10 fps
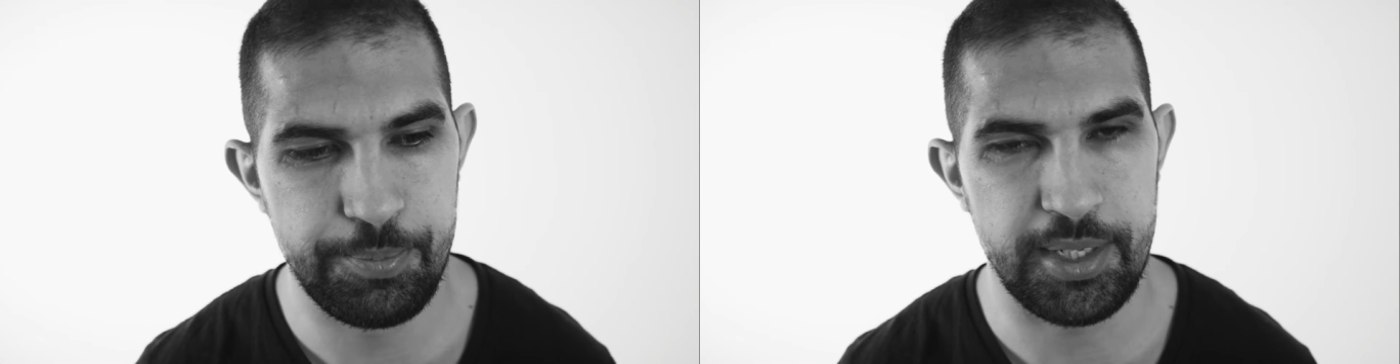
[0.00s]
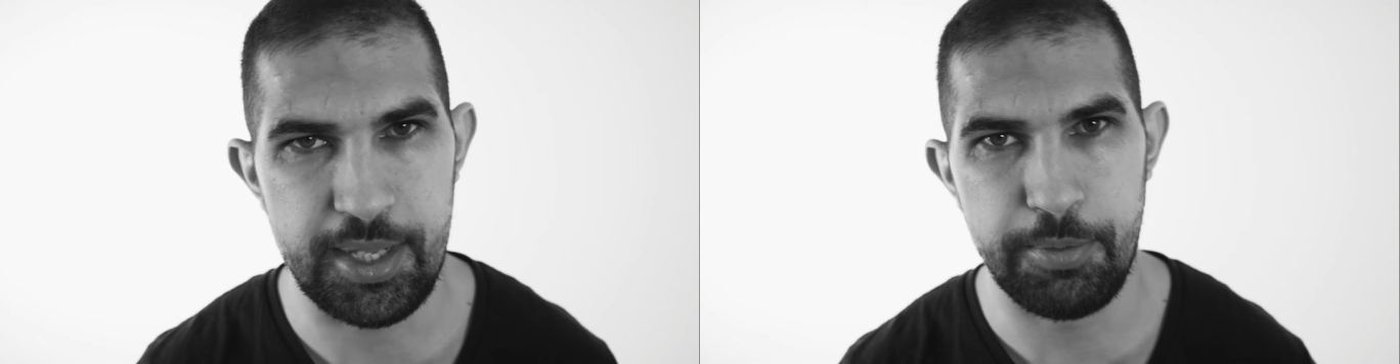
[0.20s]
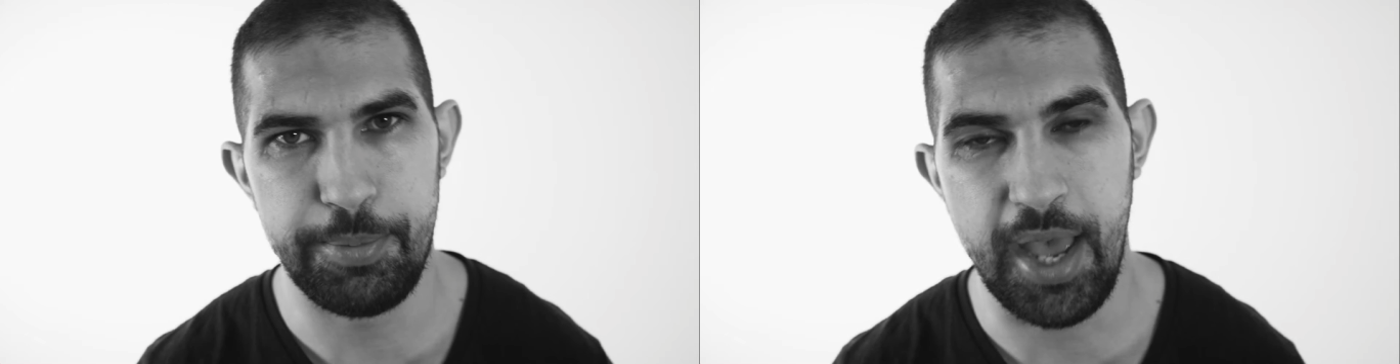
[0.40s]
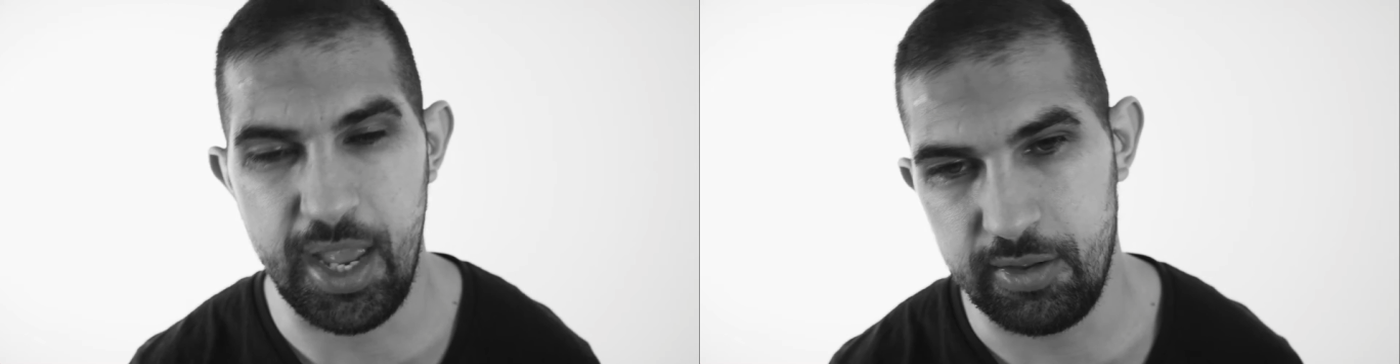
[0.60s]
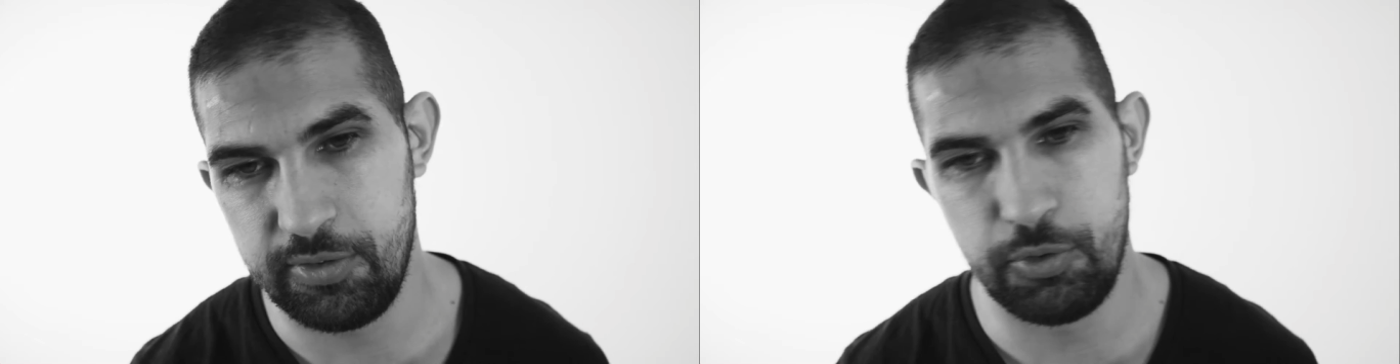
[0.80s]
picked up a
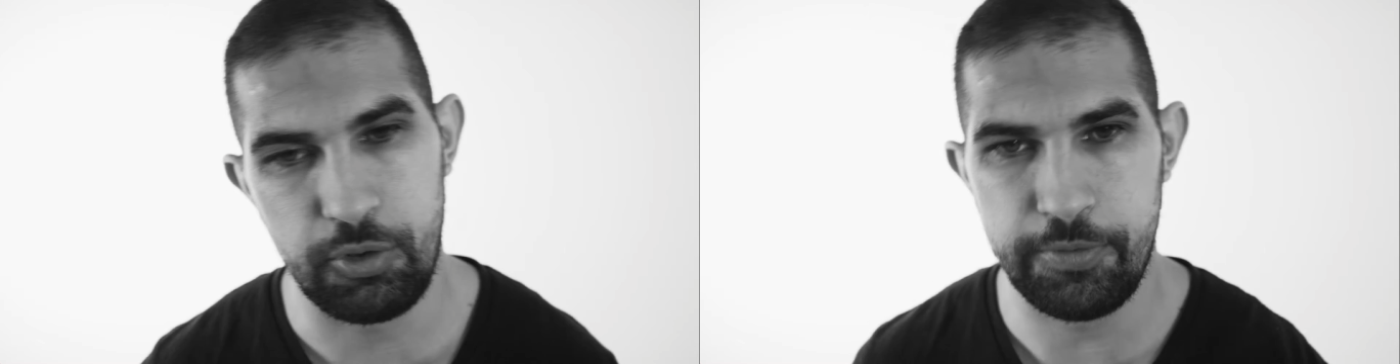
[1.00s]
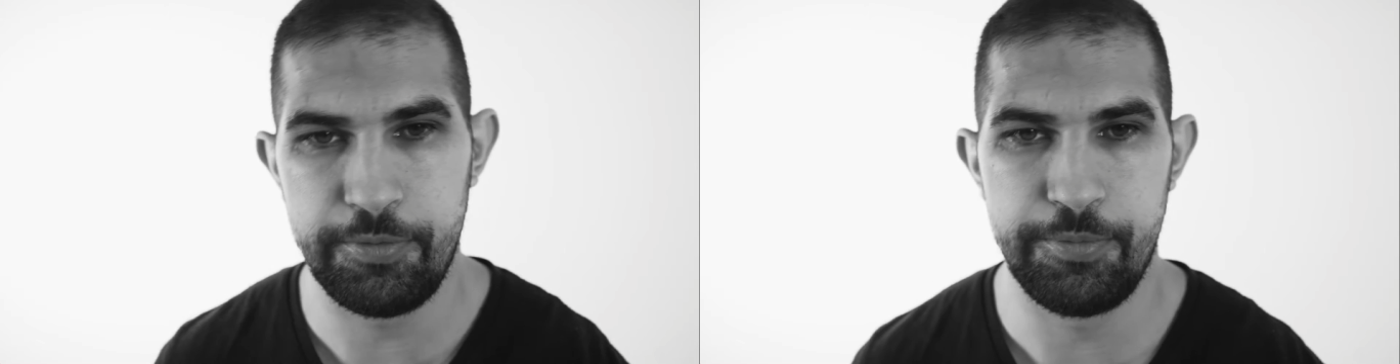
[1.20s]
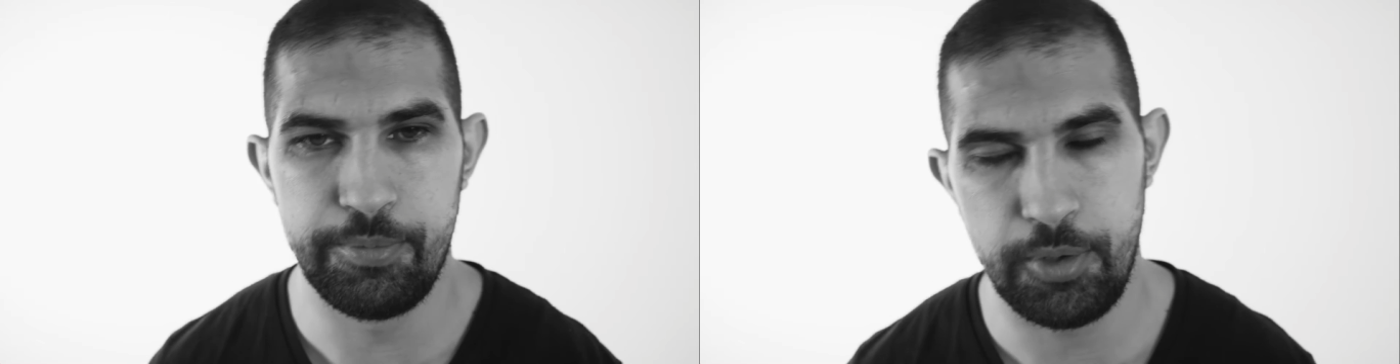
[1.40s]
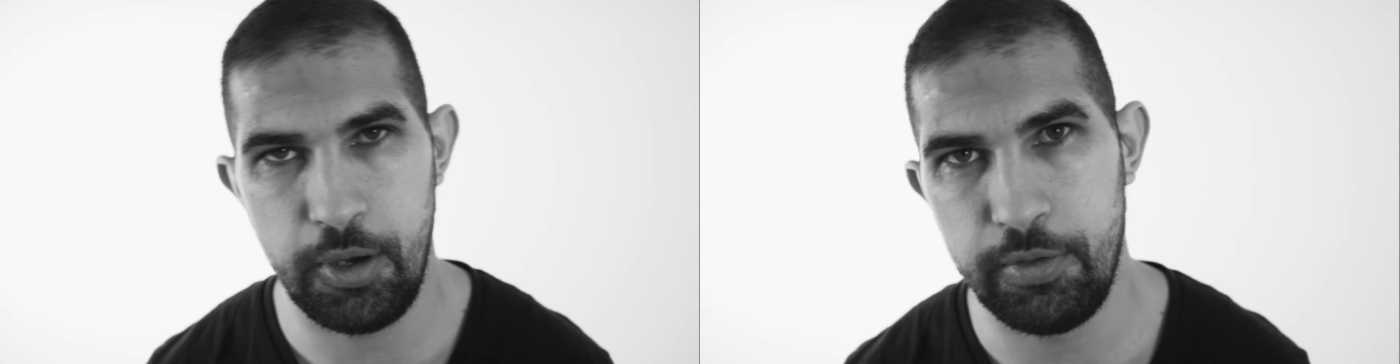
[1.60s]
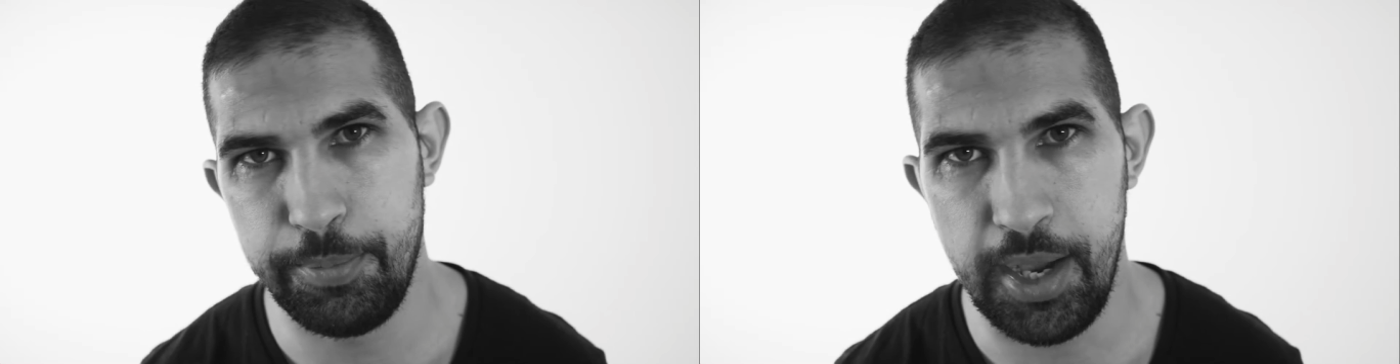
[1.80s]
bag and threw it off
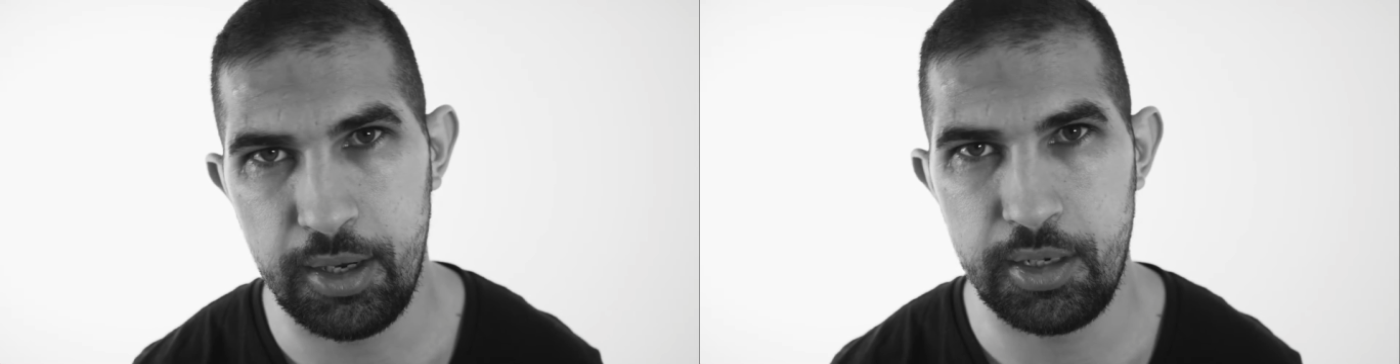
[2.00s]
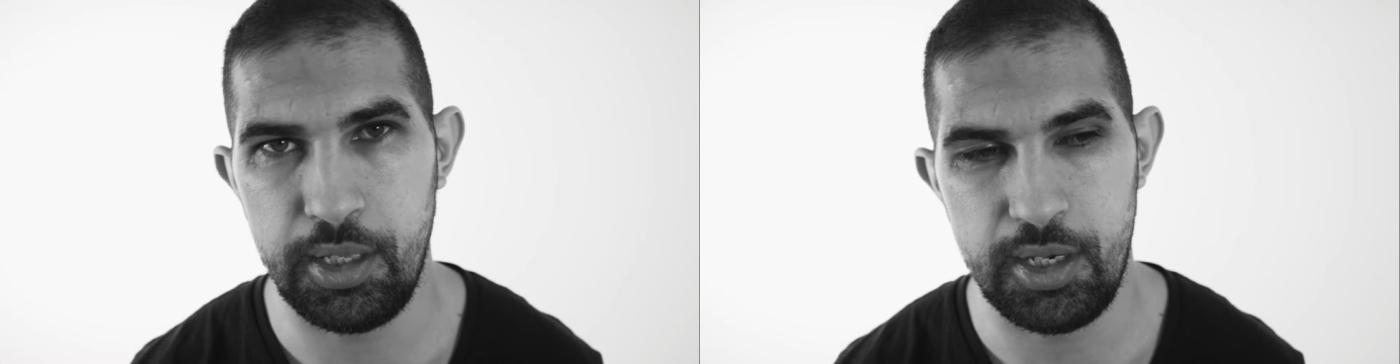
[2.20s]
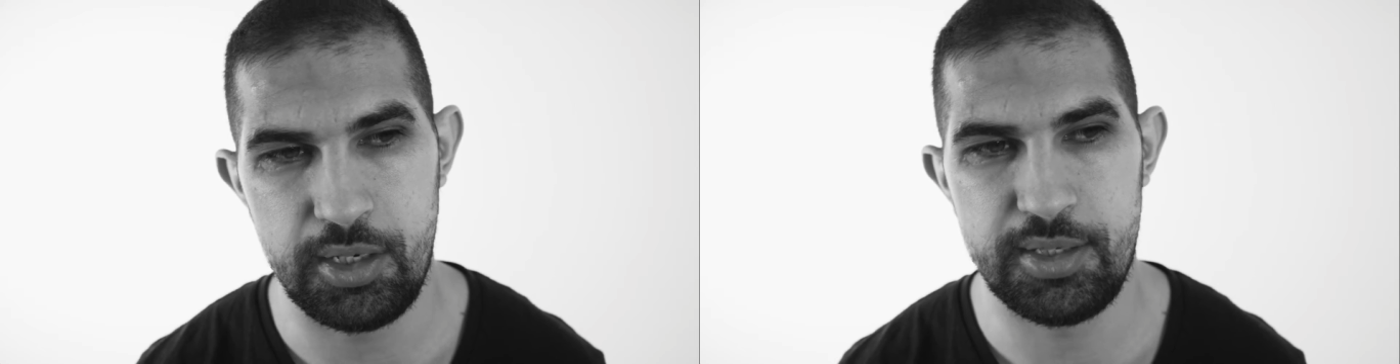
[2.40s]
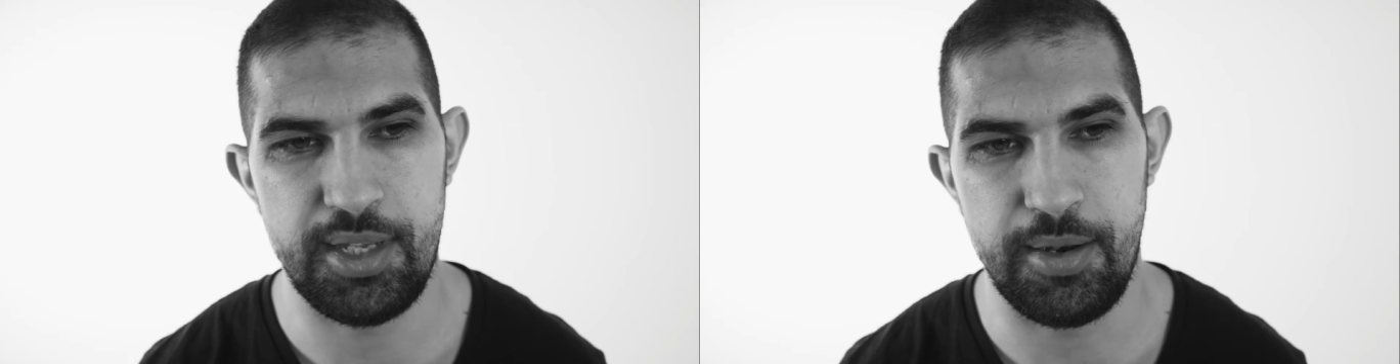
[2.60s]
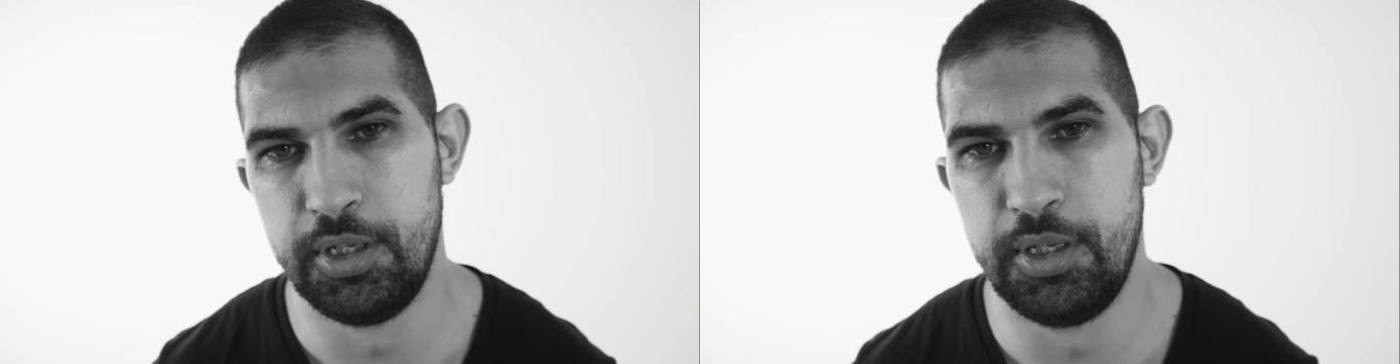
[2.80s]
over the balcony and just
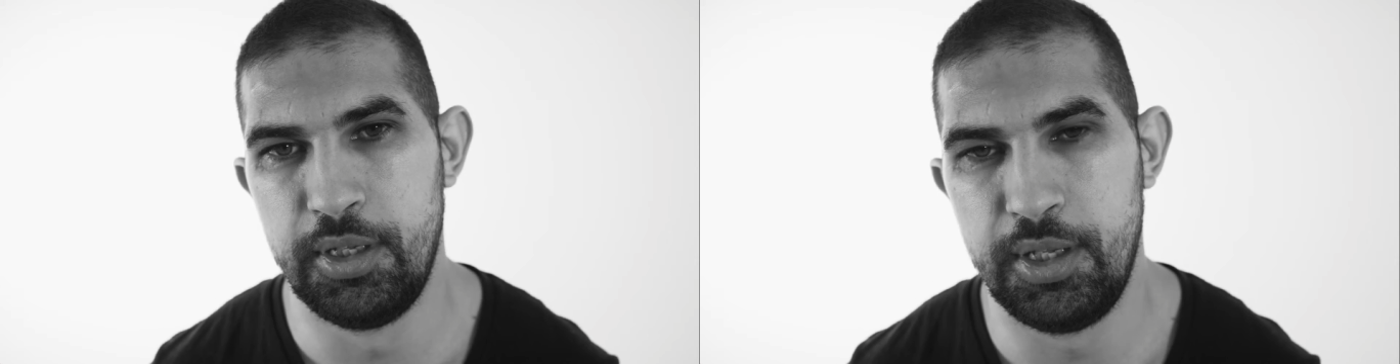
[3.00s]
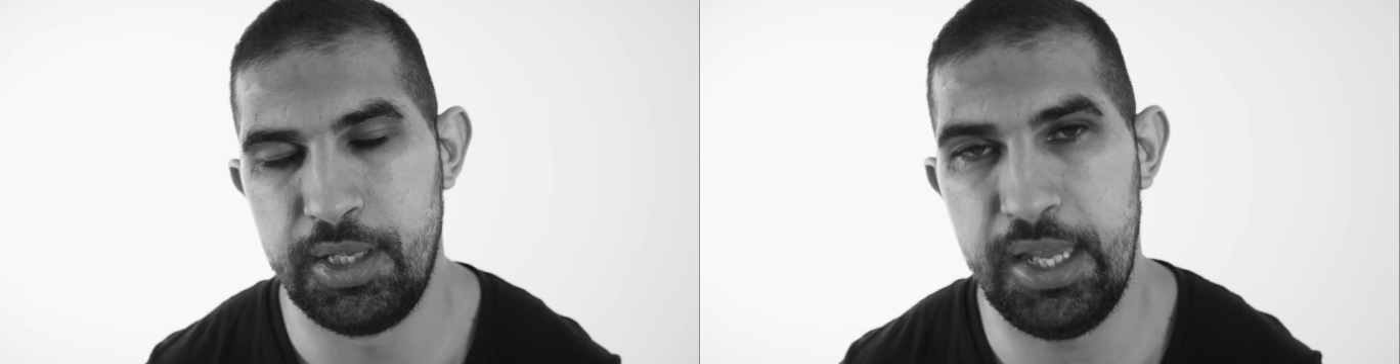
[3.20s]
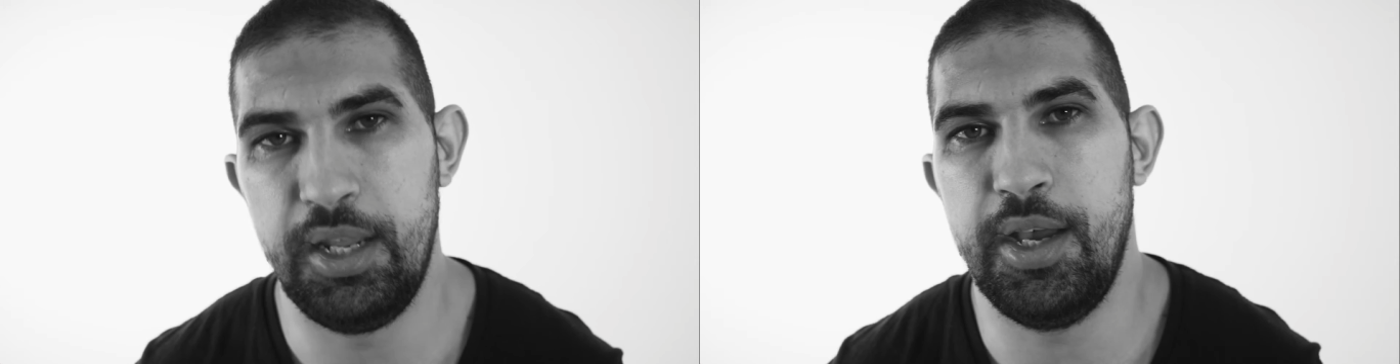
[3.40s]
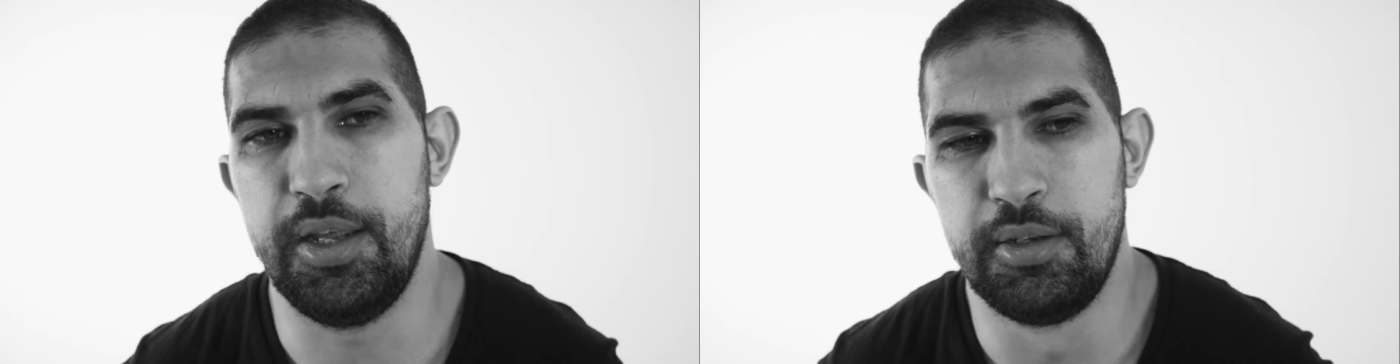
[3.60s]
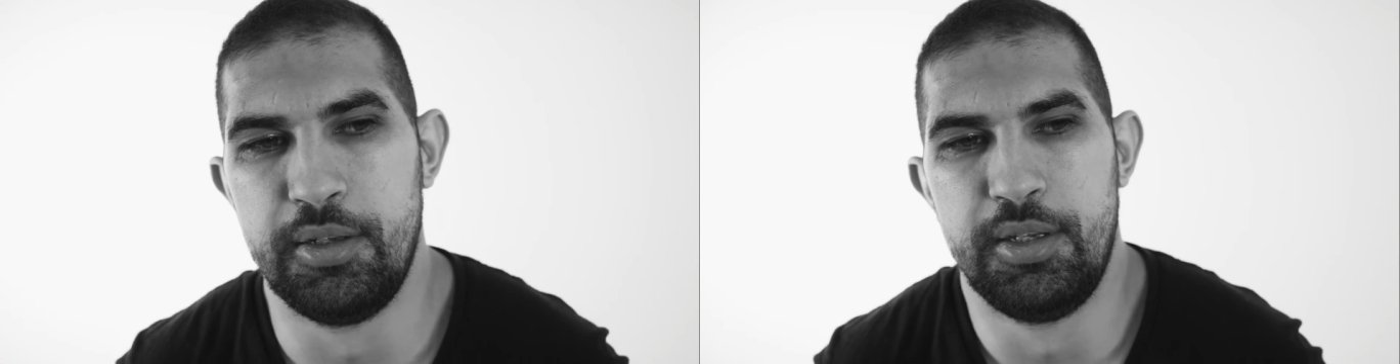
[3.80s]
said, "Get
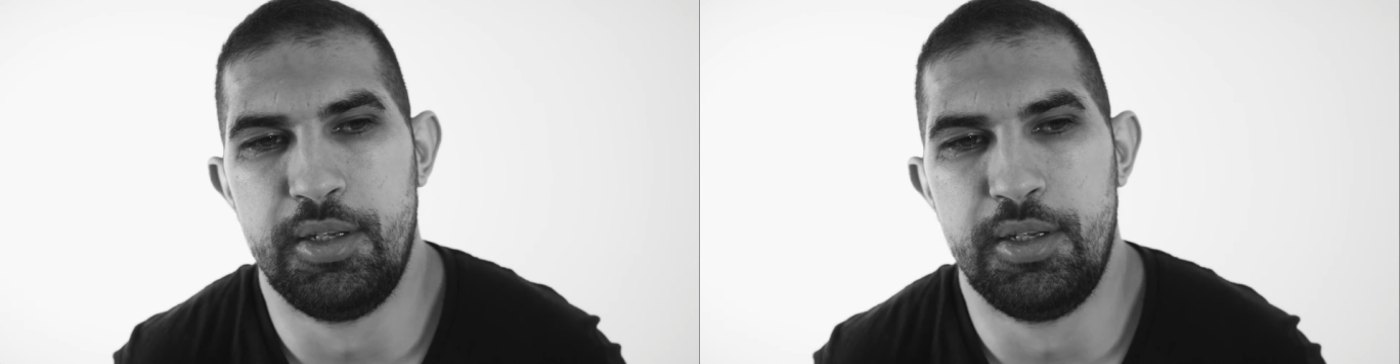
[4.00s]
out.